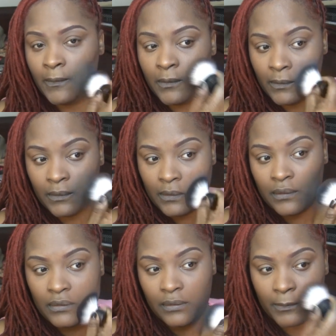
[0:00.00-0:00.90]

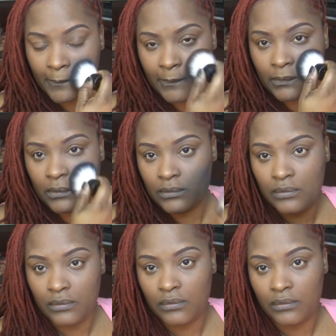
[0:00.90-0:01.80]

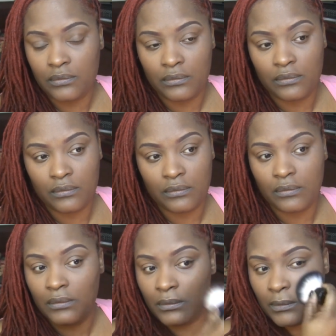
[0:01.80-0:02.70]

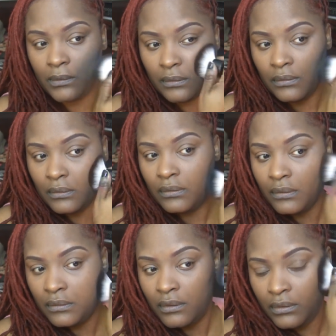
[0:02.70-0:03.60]

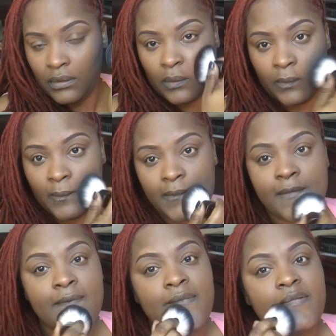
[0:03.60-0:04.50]

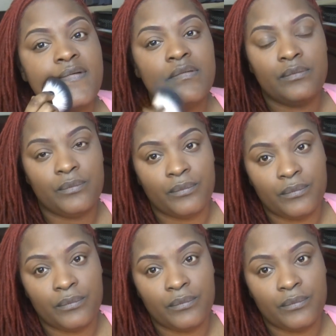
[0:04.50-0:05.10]
(no one is talking)